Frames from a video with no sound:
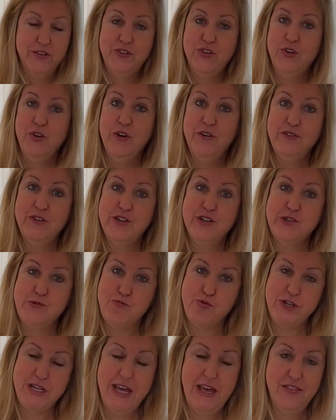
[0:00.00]
So you have to just
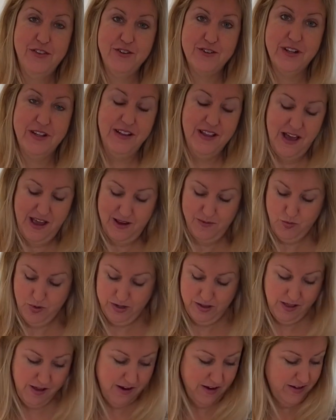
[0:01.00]
pretend there's a lime
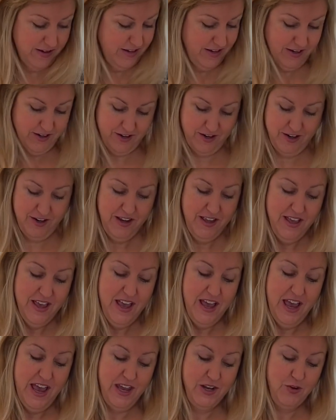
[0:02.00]
wheel on here,
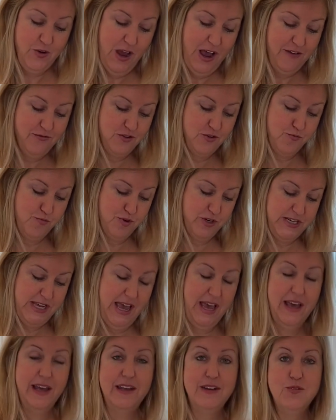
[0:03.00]
and you have to
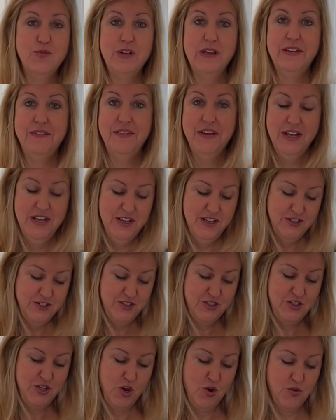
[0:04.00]
pretend we've
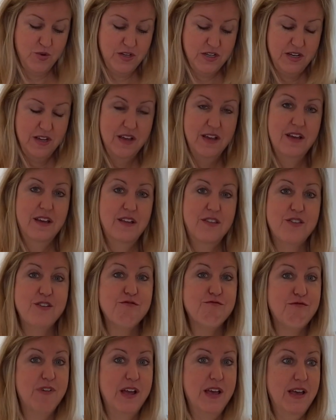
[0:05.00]
soaked the
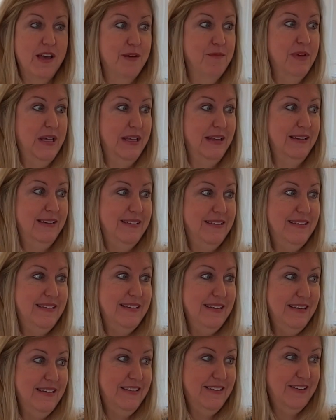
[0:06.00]
rim in
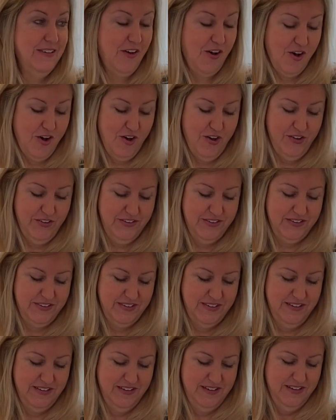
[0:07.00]
sea salt,
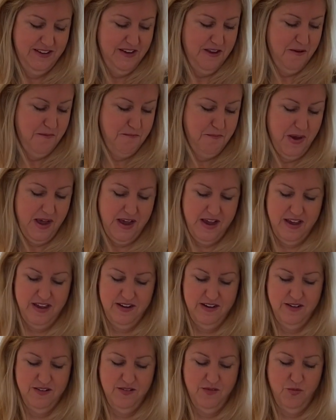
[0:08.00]
but
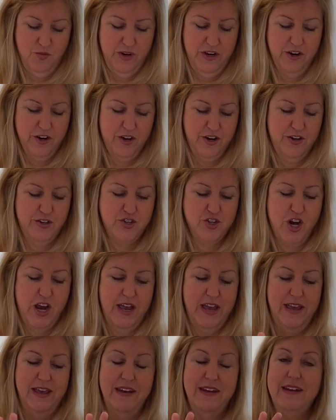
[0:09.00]
we are gonna try
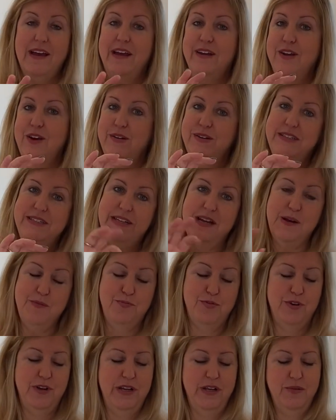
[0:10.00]
it. I know it's not
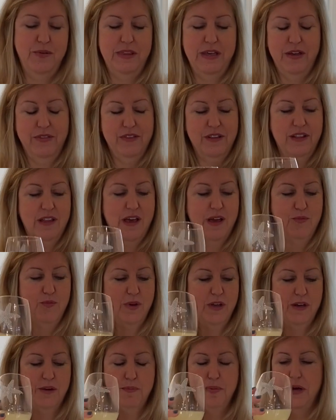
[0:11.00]
pretty without the lime
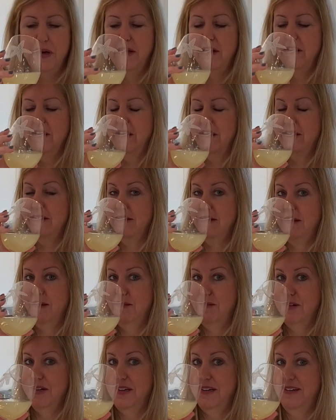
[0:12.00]
wheel, but let's see
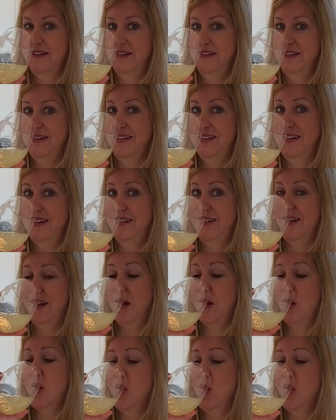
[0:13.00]
what it tastes like.